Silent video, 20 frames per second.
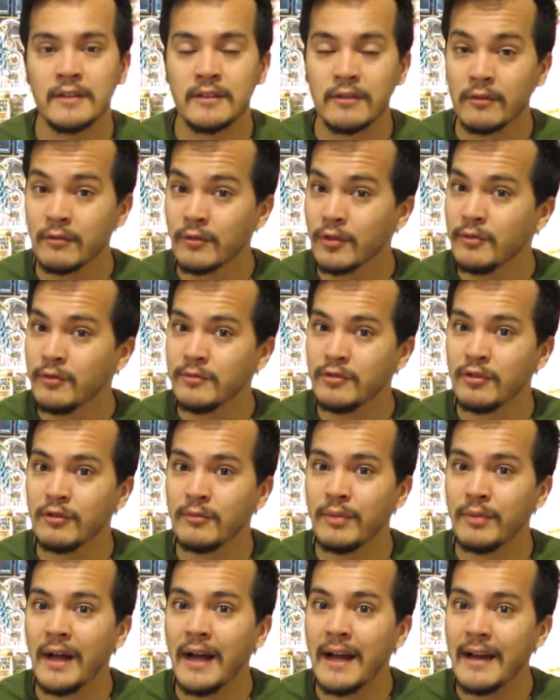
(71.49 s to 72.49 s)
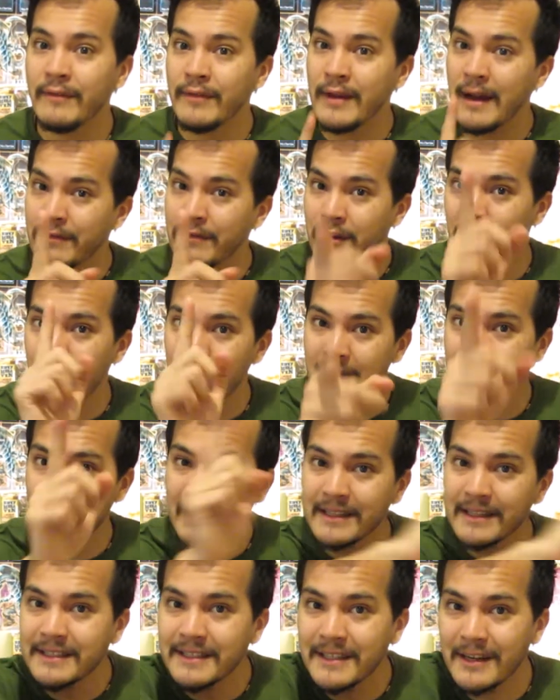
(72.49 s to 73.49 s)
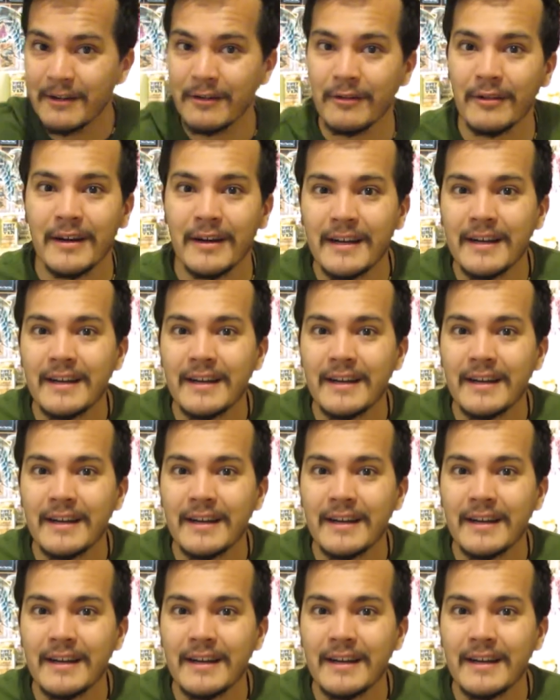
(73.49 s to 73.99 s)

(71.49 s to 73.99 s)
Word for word: still room to apply if you haven't already done so.